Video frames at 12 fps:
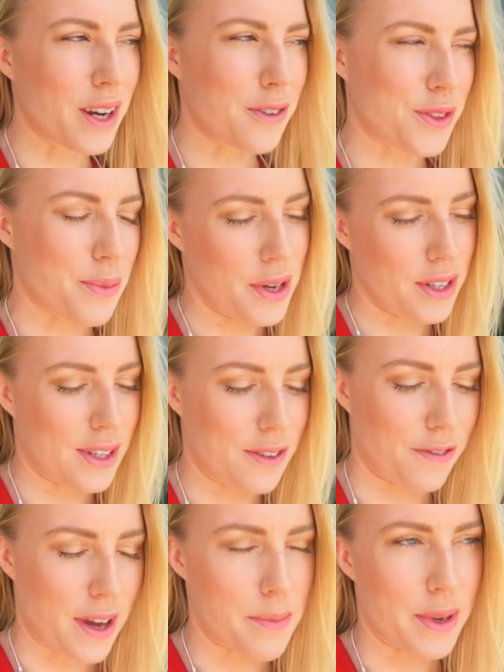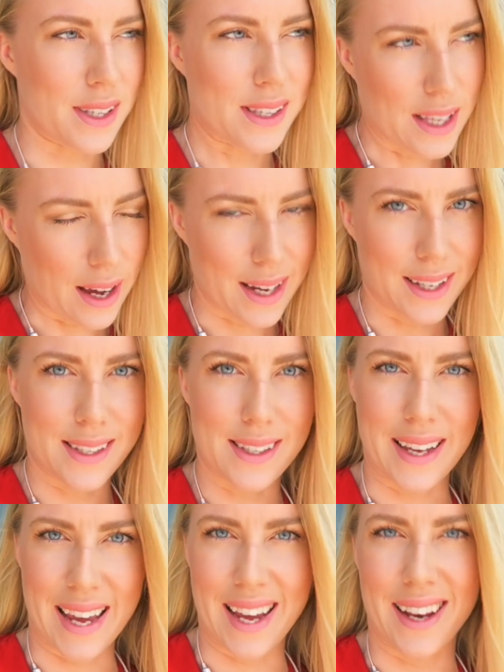one of the most famous
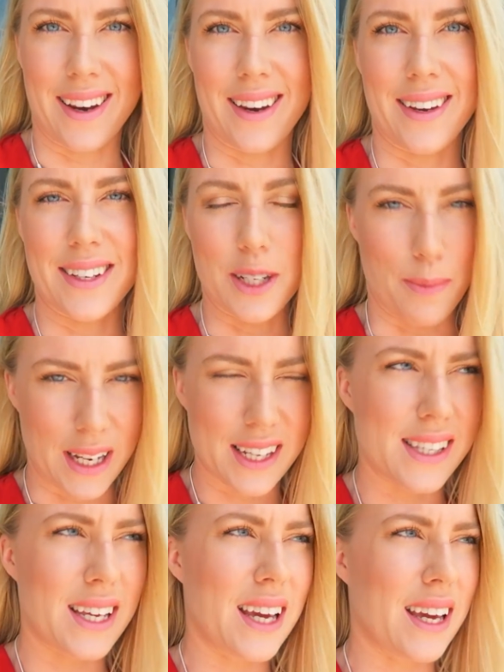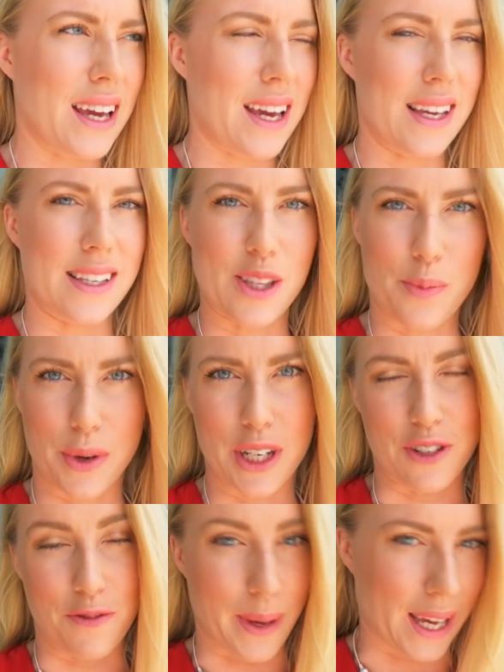sites in Tbilisi is the
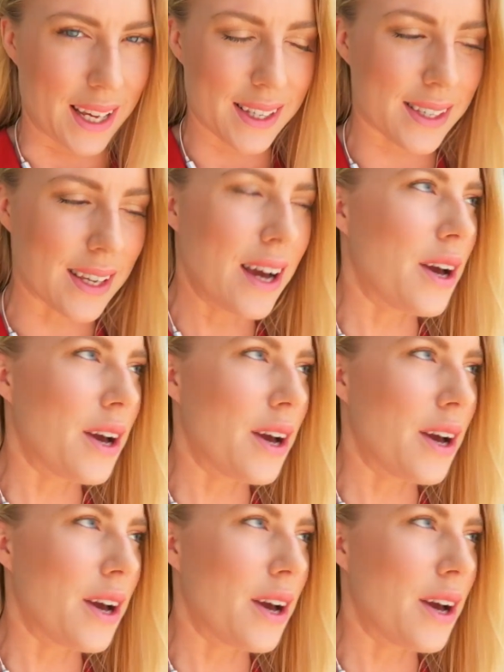Bridge of Peace,